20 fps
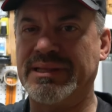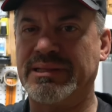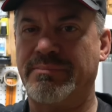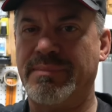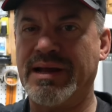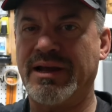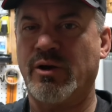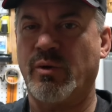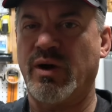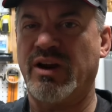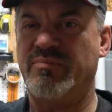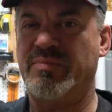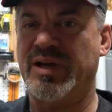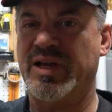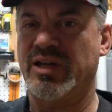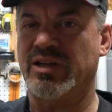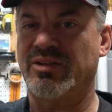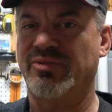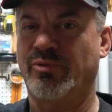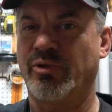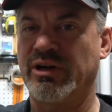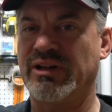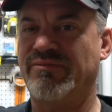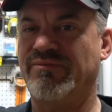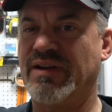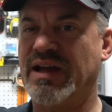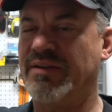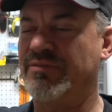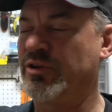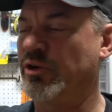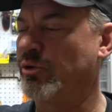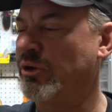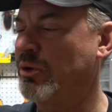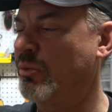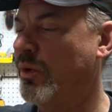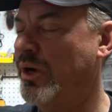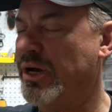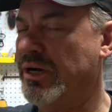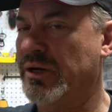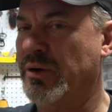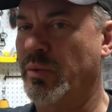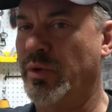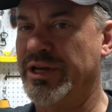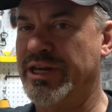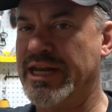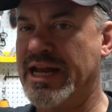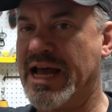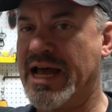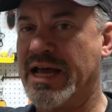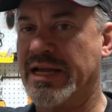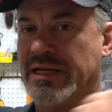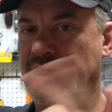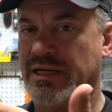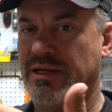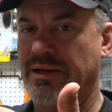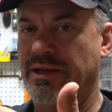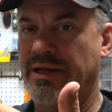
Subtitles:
the microwave because 45-degree water would not